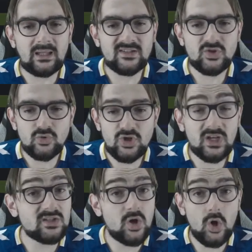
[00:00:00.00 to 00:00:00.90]

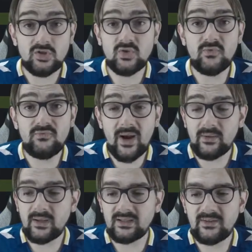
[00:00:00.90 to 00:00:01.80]
Suchik is also
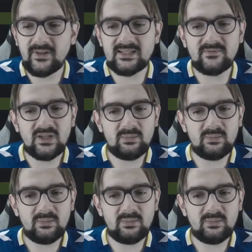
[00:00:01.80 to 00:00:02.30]
very good defensively,